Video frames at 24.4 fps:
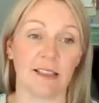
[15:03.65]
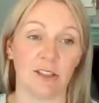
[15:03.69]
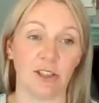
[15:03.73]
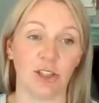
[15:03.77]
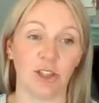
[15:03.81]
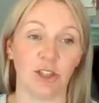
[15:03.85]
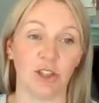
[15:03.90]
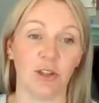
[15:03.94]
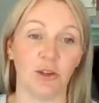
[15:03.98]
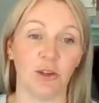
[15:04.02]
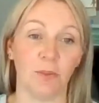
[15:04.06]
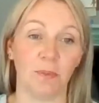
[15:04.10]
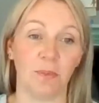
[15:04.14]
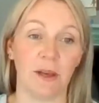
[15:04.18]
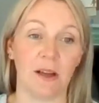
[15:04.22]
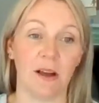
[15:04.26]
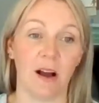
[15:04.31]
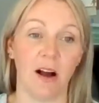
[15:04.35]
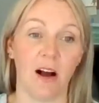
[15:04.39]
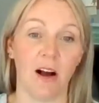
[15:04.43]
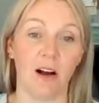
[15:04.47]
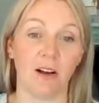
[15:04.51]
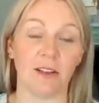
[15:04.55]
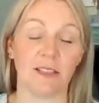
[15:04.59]
to shut
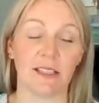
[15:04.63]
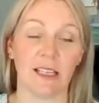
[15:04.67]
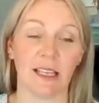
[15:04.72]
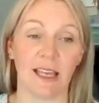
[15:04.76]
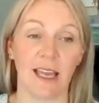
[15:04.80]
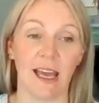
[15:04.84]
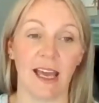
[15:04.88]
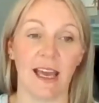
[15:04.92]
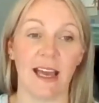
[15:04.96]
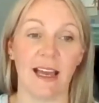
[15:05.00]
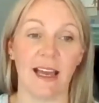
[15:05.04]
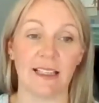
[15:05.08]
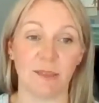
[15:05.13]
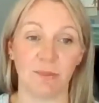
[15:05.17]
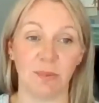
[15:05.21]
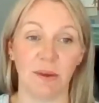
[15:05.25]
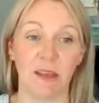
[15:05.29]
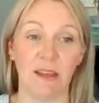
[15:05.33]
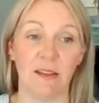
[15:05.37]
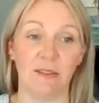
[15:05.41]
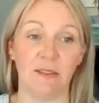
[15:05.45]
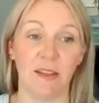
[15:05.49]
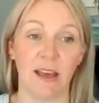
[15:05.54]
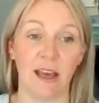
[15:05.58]
because the care's been